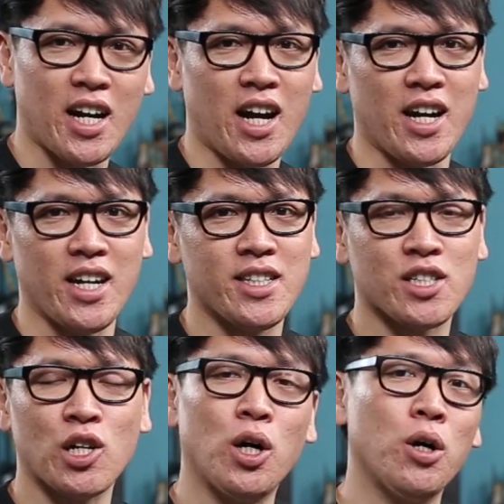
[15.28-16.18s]
guy.
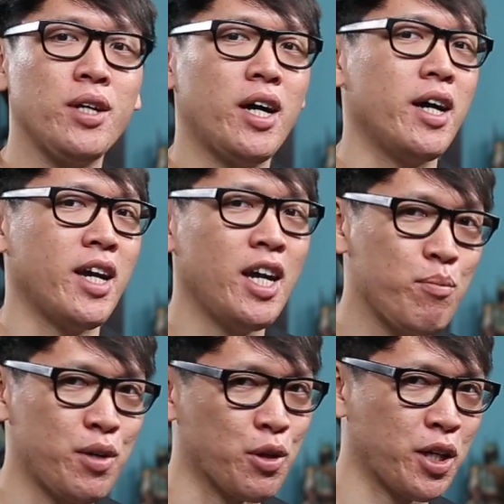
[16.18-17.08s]
It's called a
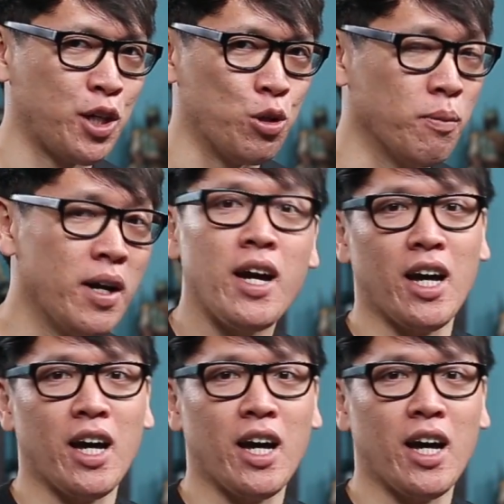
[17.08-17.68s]
HypnoCube,